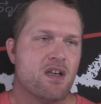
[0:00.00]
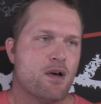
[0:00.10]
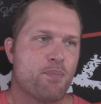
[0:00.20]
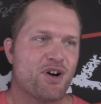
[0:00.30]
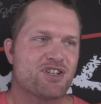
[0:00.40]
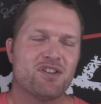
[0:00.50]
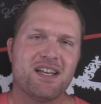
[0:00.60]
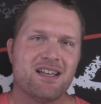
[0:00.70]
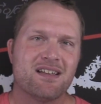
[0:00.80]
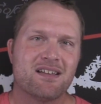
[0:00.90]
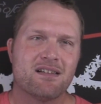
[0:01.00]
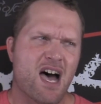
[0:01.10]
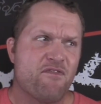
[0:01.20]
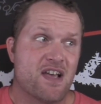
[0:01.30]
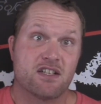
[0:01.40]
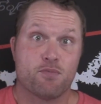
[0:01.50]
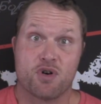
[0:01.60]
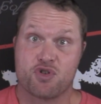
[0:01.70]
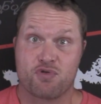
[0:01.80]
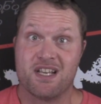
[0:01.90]
Personally, I find this more
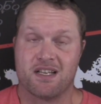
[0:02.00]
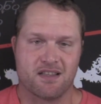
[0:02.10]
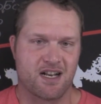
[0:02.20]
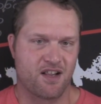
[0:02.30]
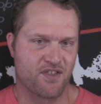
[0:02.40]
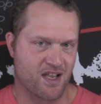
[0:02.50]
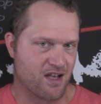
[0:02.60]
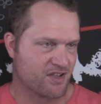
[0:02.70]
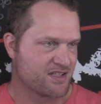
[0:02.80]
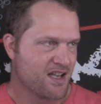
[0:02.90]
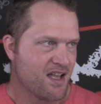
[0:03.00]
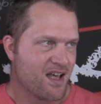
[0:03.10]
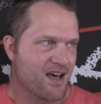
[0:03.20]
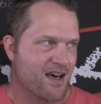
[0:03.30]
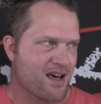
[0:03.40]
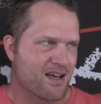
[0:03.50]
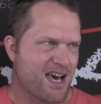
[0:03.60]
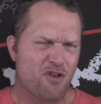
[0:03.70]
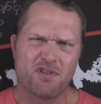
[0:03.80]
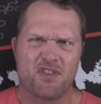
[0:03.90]
intriguing than anything else. I
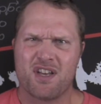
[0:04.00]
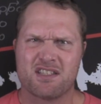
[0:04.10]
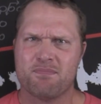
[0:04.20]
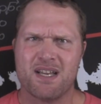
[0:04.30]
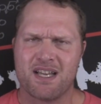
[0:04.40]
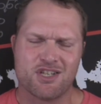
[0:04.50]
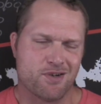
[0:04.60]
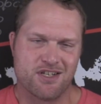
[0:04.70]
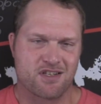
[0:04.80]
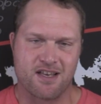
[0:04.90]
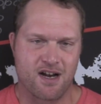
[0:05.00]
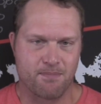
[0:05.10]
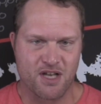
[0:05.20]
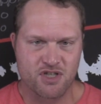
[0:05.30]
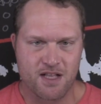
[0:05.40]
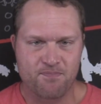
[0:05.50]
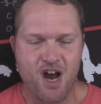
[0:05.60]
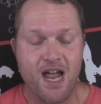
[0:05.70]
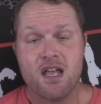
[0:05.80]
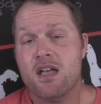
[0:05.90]
don't really think it's a big issue. I just thought I'd mention it. All
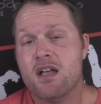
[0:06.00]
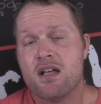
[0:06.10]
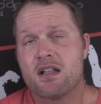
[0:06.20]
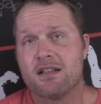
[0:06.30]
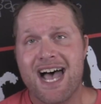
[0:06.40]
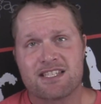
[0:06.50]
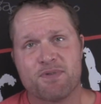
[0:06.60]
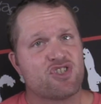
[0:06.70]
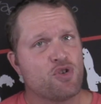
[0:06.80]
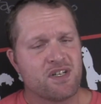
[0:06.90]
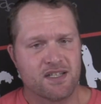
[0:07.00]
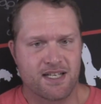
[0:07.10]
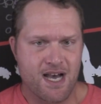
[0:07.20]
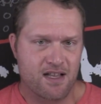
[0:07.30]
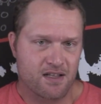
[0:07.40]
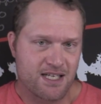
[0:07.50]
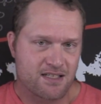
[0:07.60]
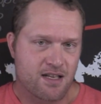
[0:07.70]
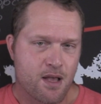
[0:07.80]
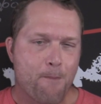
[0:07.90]
right, last but certainly not
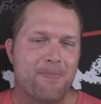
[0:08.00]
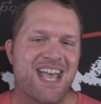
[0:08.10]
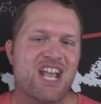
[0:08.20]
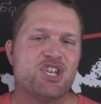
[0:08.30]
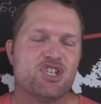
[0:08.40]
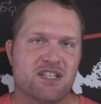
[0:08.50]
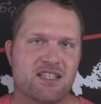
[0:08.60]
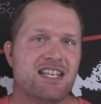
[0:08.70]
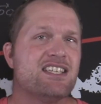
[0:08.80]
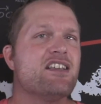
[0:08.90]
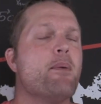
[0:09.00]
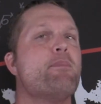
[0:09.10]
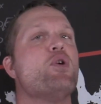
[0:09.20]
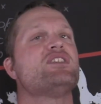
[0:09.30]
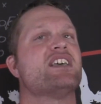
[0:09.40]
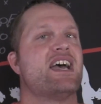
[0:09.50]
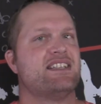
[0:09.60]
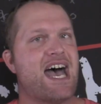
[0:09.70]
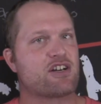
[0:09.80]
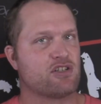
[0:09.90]
least, patience. And this is on both sides,
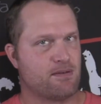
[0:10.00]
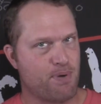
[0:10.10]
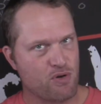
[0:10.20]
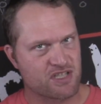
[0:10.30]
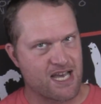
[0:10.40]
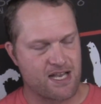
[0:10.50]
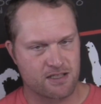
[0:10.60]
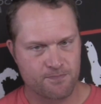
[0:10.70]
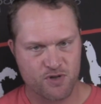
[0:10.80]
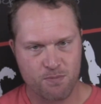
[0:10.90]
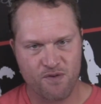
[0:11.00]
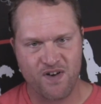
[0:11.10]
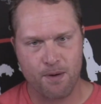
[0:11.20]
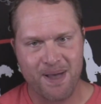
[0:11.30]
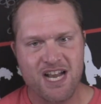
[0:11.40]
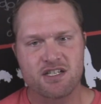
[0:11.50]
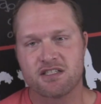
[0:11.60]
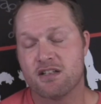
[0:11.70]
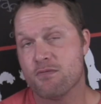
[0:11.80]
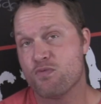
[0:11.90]
actually. Both sides, to be fair,
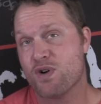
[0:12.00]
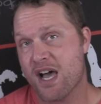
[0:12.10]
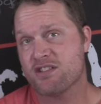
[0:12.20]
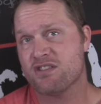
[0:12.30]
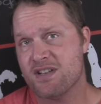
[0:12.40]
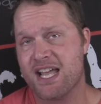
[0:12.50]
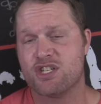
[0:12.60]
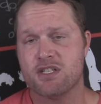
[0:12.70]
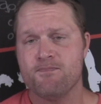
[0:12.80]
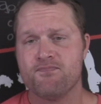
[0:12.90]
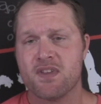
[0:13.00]
patience. Now, would Husker Nation,